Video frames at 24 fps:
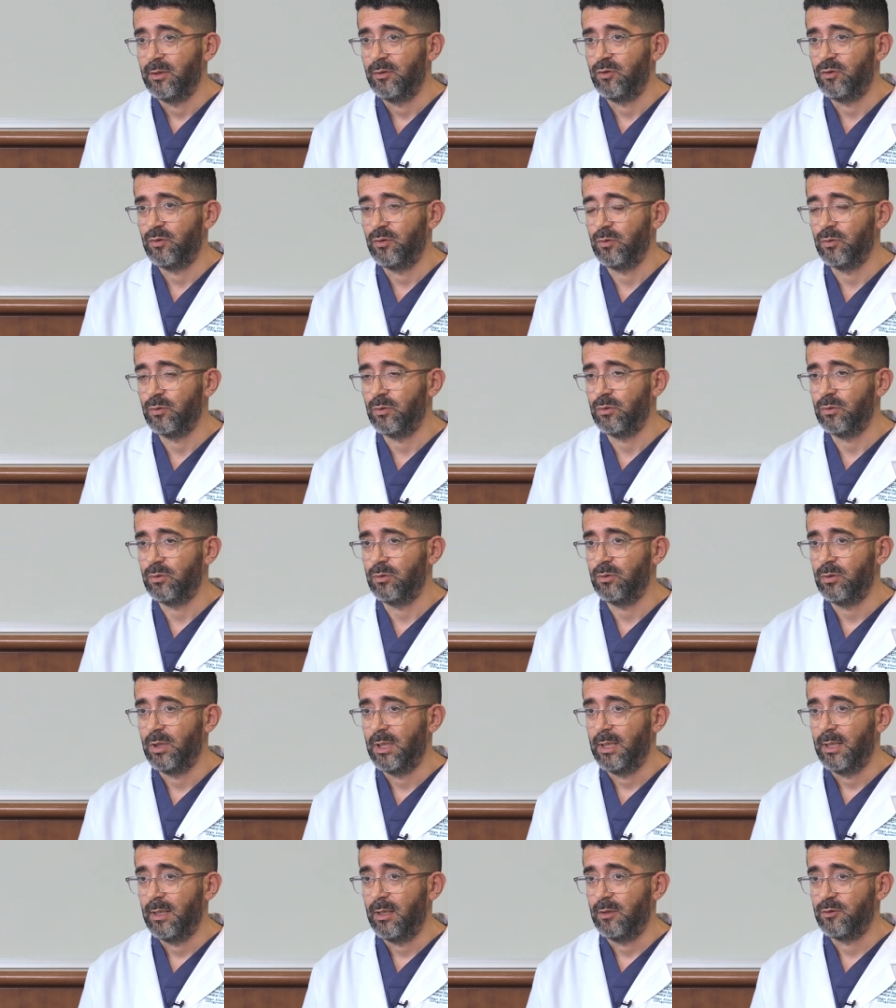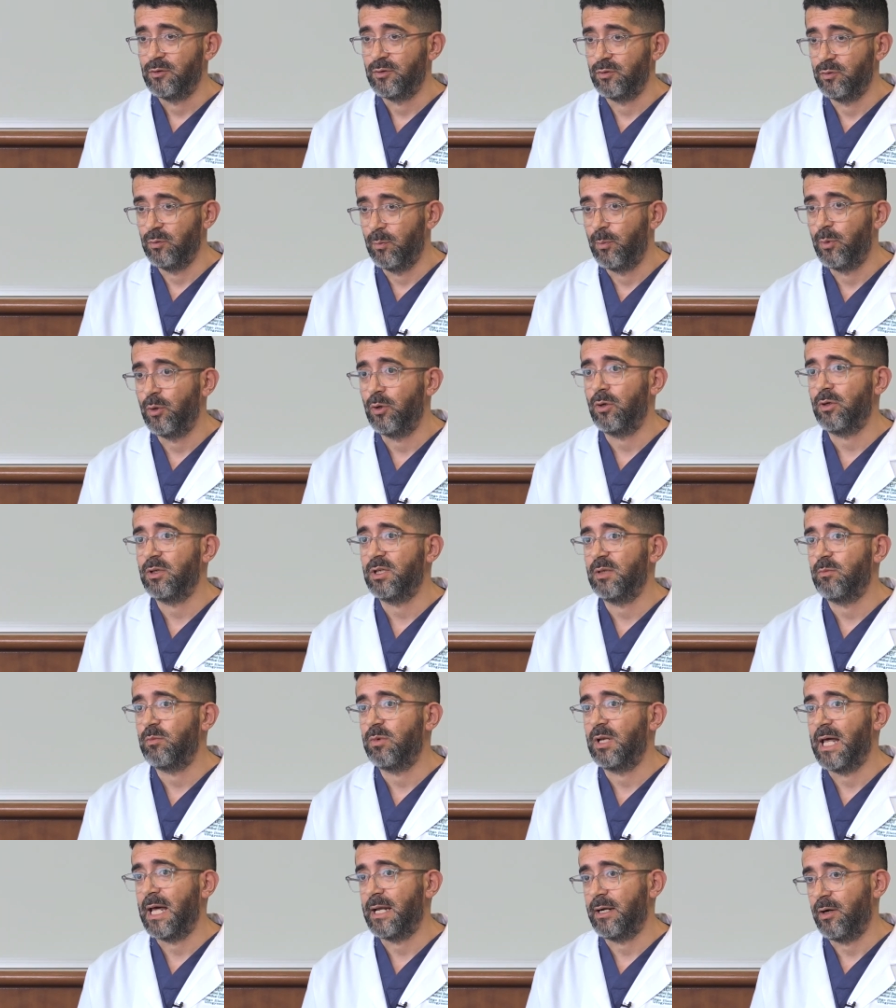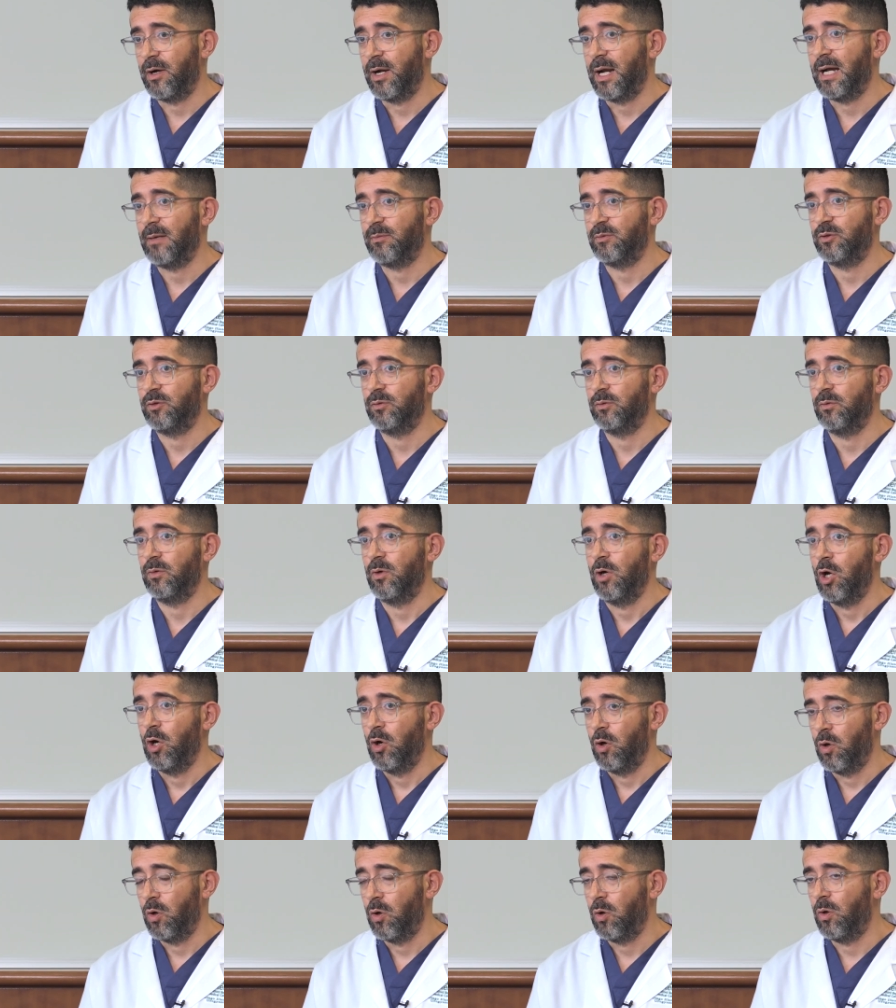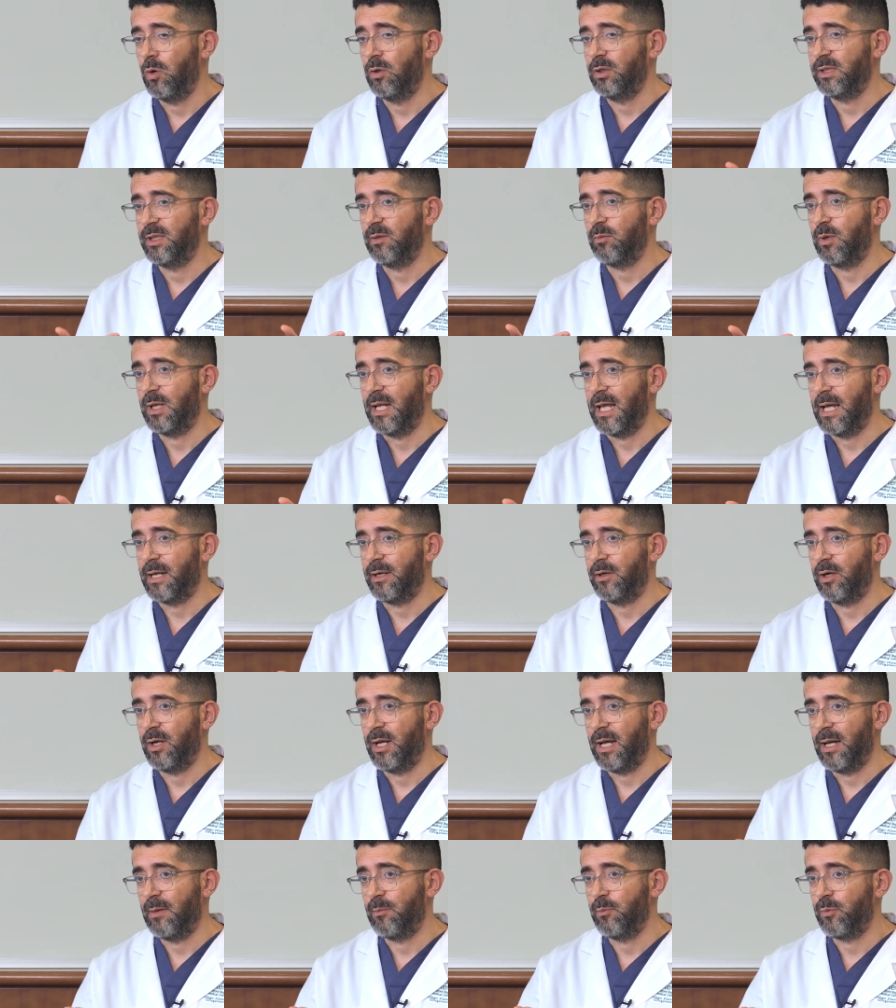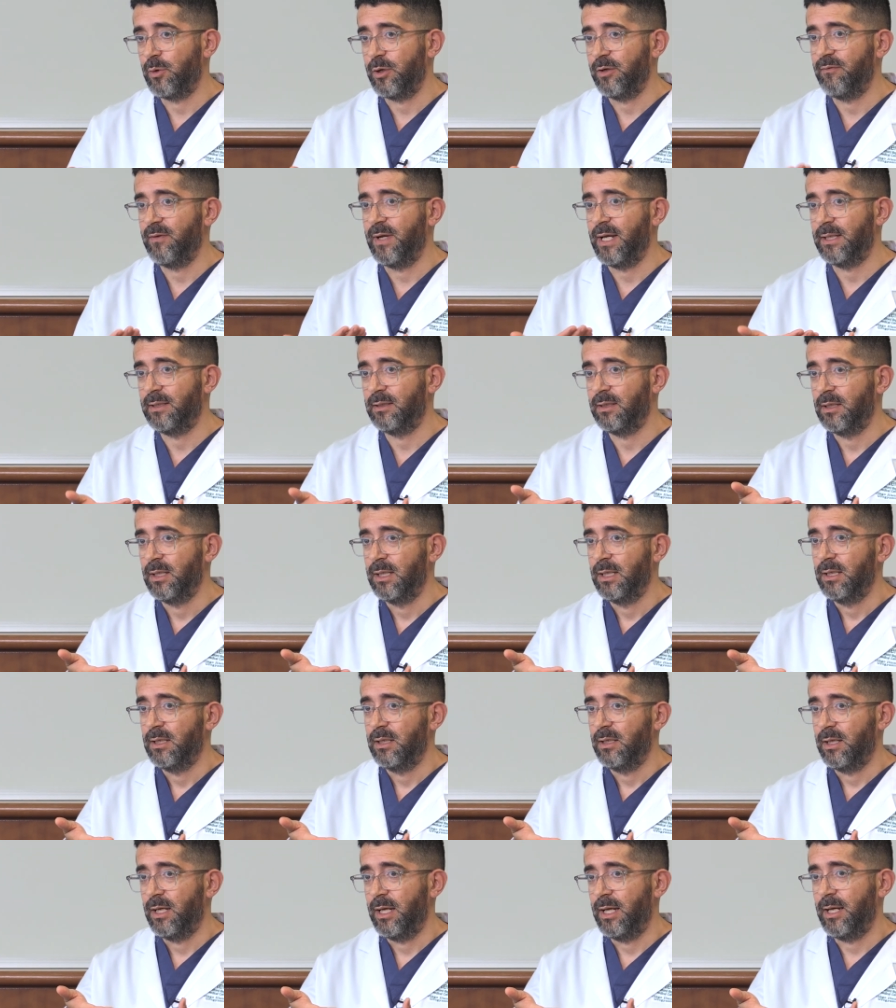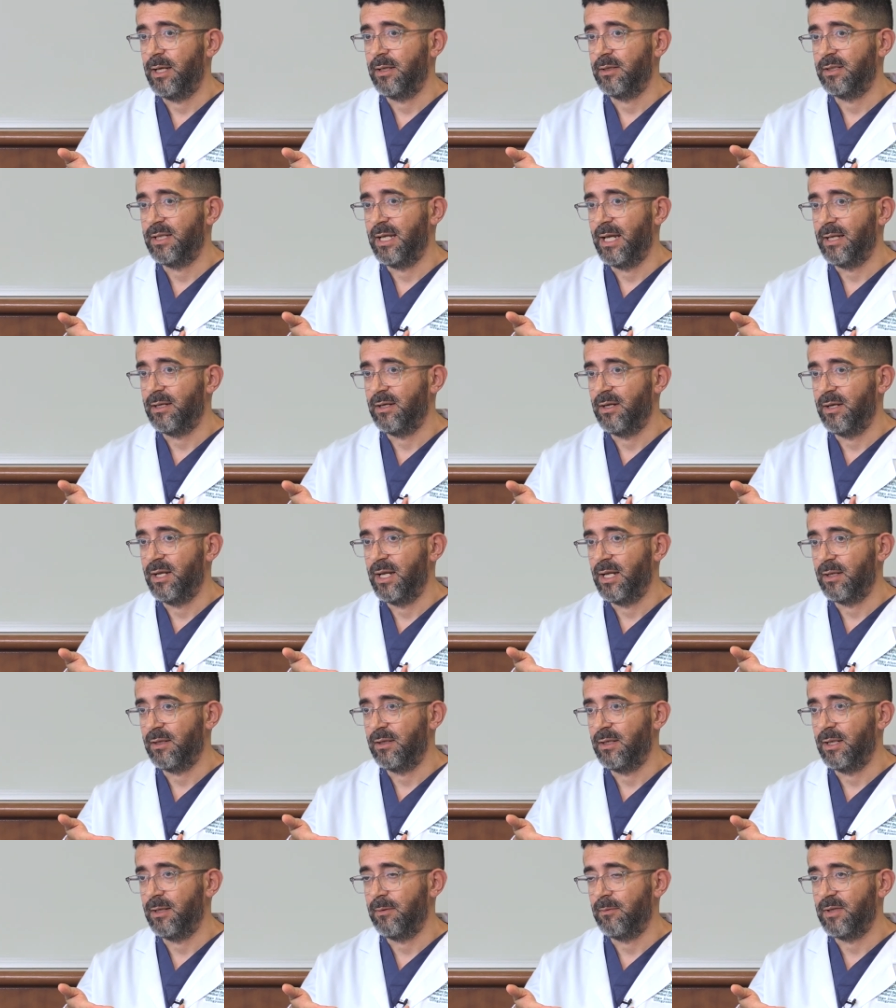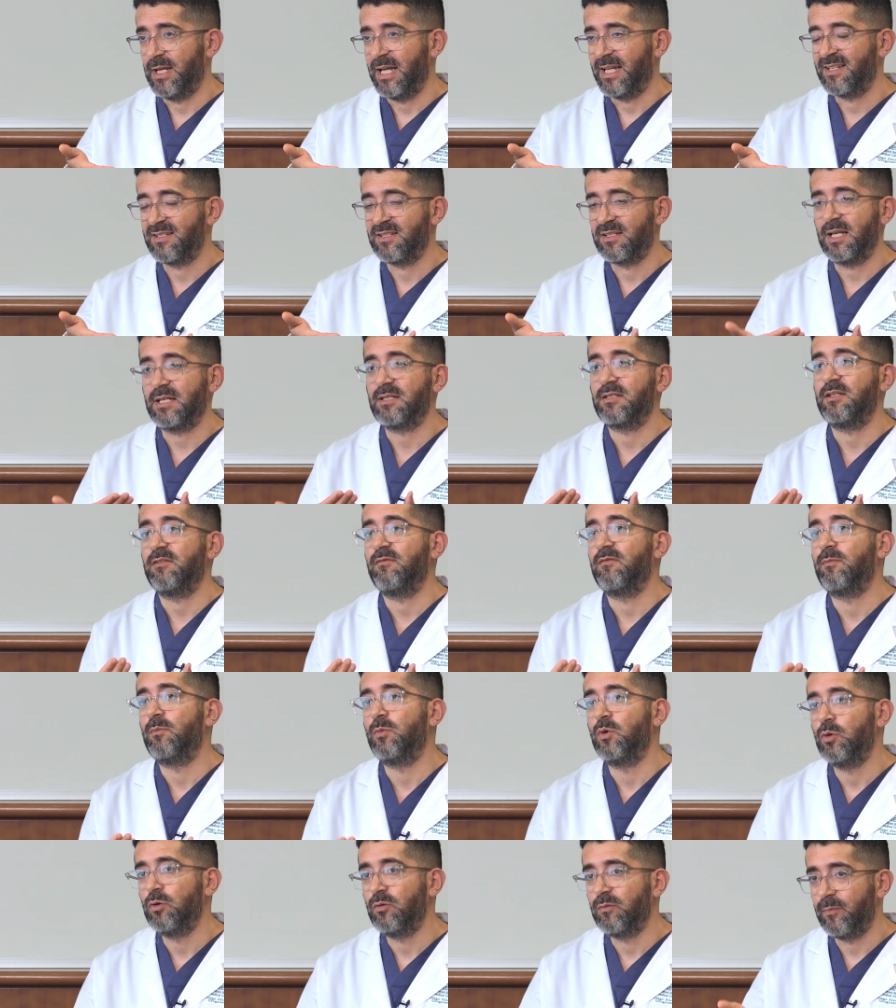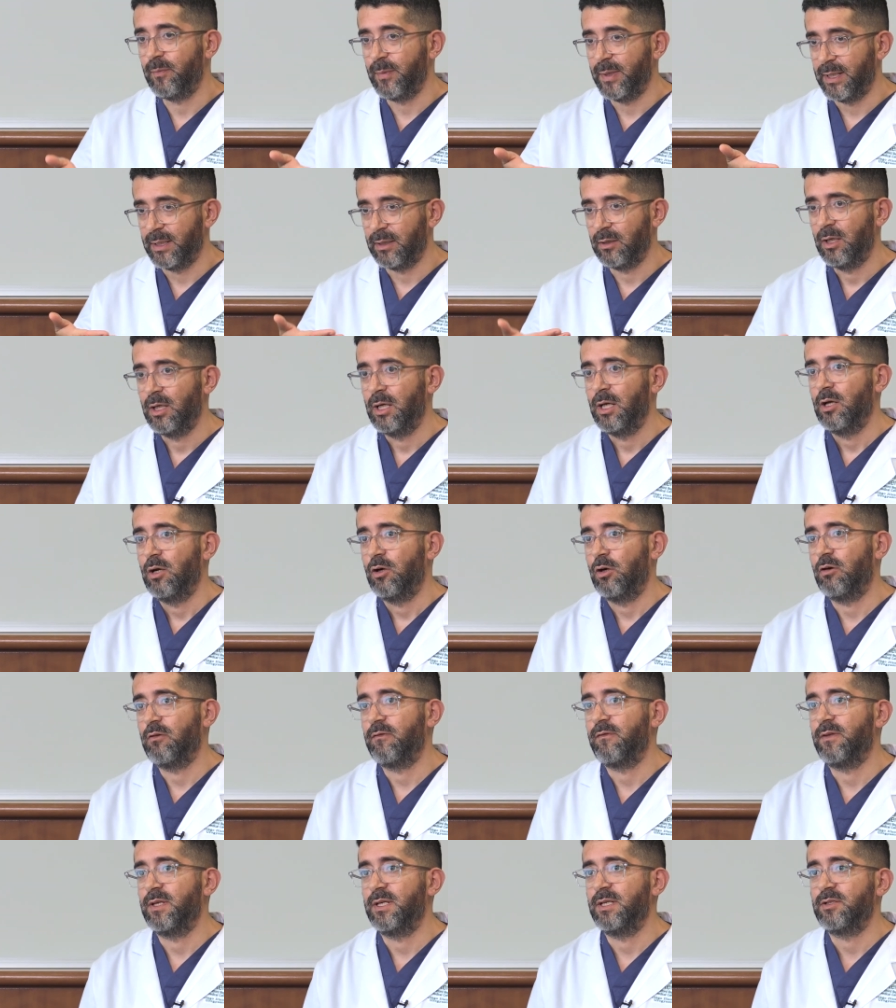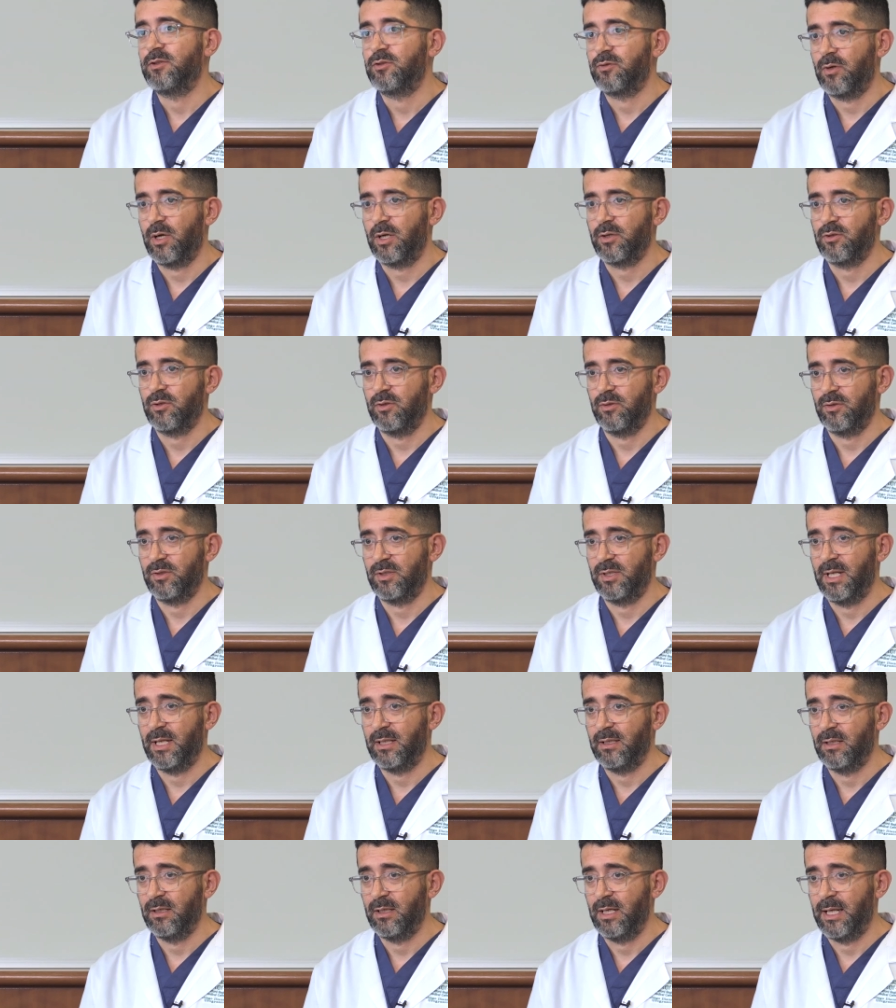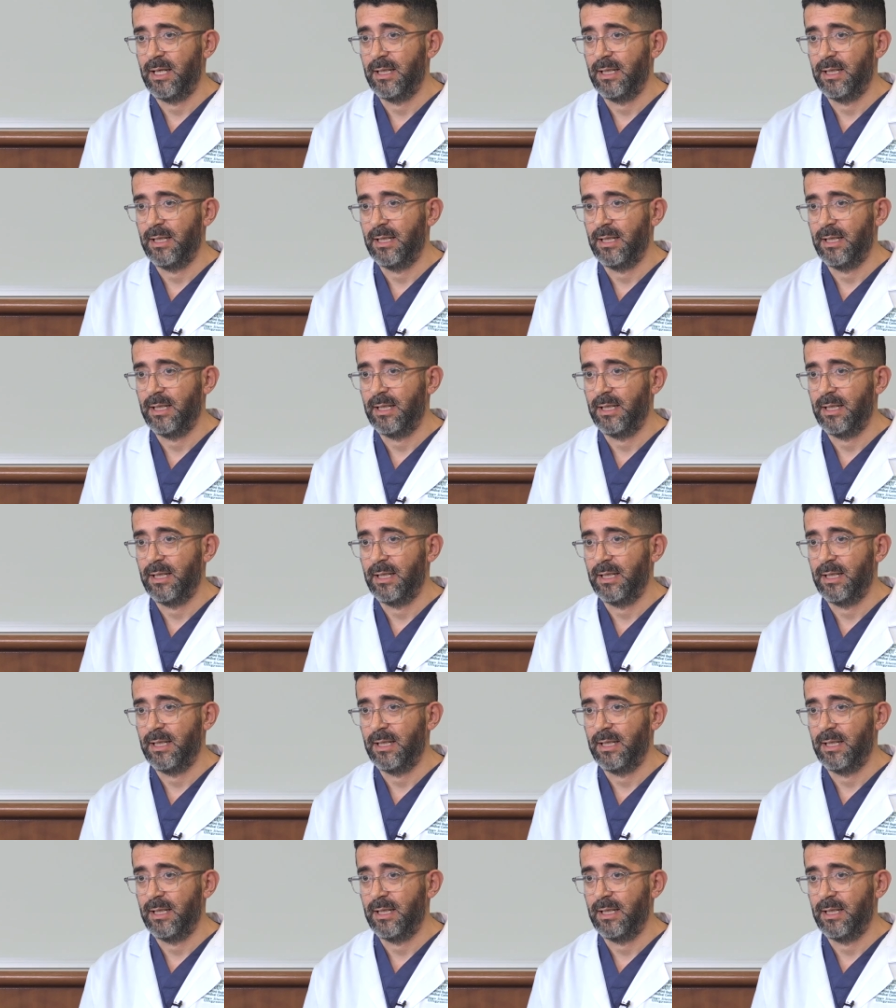to support the bladder up, to hold the bladder and prevent the excessive movement of these structures that